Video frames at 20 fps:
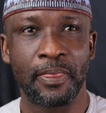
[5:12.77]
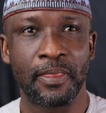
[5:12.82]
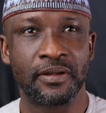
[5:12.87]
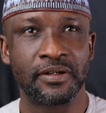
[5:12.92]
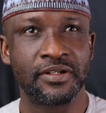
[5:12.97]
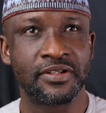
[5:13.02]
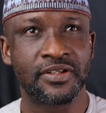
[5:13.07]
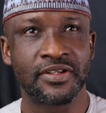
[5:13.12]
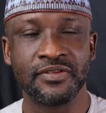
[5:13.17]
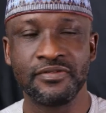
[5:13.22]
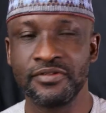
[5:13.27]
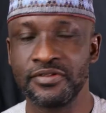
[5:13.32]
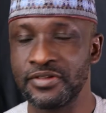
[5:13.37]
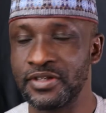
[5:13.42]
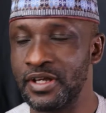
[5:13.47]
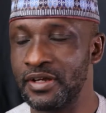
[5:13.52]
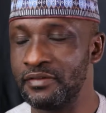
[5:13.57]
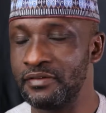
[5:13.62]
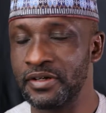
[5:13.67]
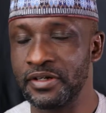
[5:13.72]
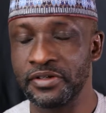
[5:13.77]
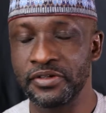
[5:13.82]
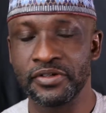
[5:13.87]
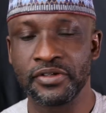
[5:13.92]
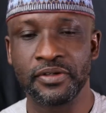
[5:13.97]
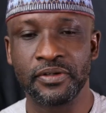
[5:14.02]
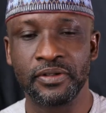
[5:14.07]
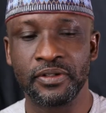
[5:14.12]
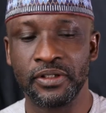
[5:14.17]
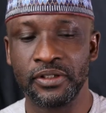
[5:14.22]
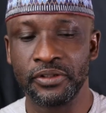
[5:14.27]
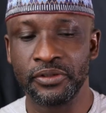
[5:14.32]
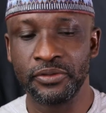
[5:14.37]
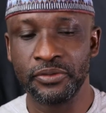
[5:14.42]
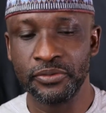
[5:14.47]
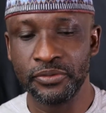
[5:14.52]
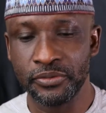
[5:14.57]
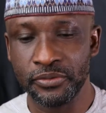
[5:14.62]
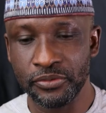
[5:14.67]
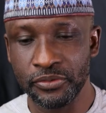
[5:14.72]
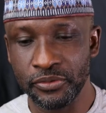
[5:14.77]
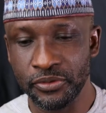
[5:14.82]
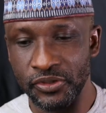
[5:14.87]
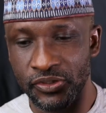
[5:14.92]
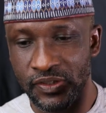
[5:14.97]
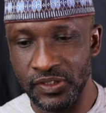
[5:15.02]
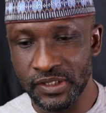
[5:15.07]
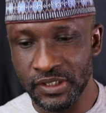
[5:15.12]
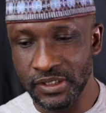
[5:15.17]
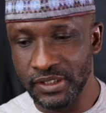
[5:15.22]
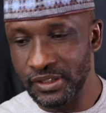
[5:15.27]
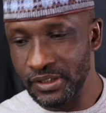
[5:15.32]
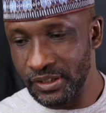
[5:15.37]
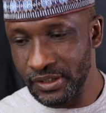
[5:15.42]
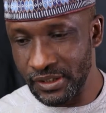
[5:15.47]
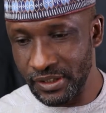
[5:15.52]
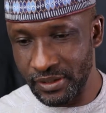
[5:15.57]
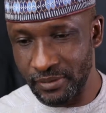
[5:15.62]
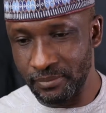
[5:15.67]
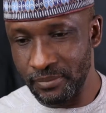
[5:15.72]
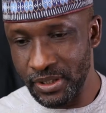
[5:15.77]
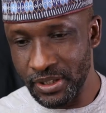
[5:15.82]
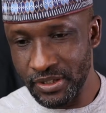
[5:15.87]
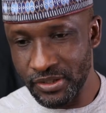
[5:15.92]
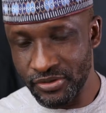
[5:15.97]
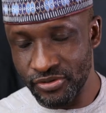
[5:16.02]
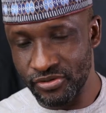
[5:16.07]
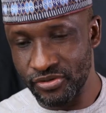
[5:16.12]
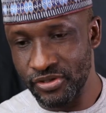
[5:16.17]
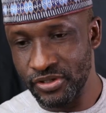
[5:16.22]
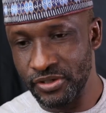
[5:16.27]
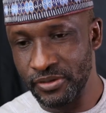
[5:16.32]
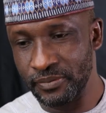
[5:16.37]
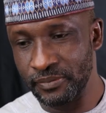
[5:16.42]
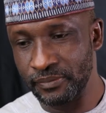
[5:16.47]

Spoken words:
The civil servants, you will see in a ministry,